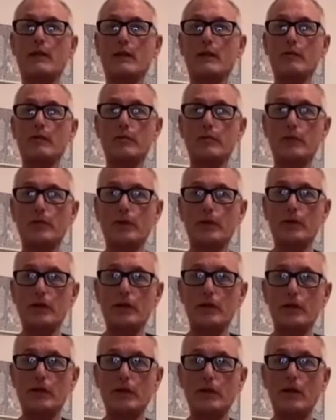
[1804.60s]
of
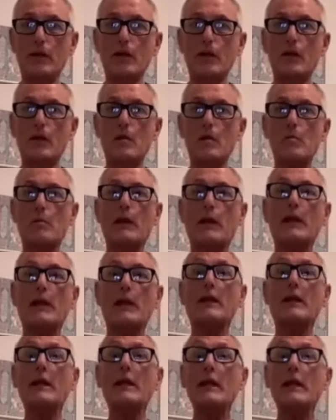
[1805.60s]
breathing, but
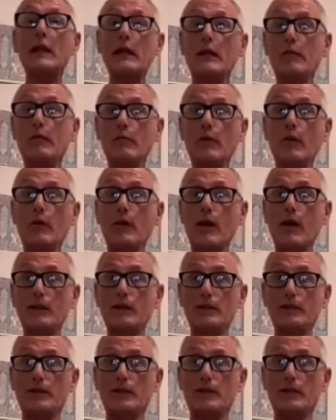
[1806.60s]
need more
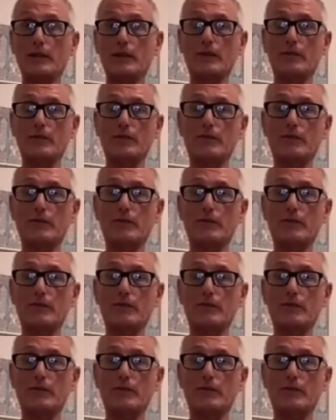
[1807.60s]
oxygen.